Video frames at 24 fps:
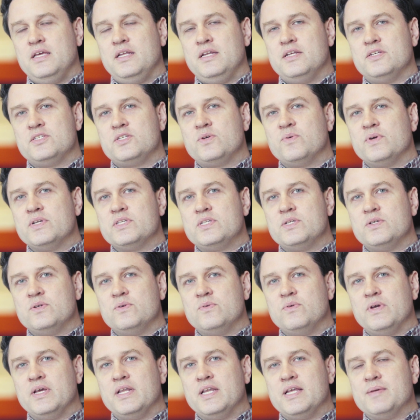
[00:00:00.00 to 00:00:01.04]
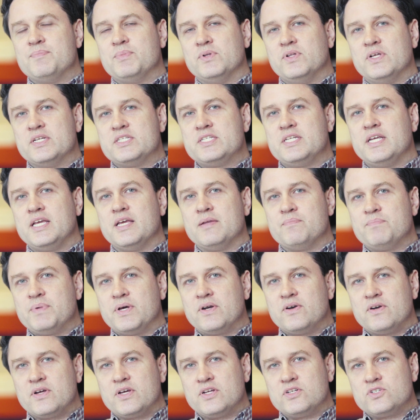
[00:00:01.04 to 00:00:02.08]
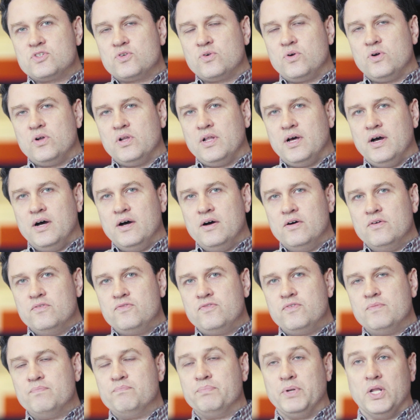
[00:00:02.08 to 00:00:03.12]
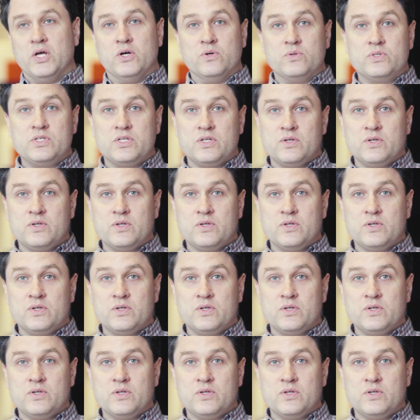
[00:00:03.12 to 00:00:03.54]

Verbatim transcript: It is going to enable us to get better control of bloat.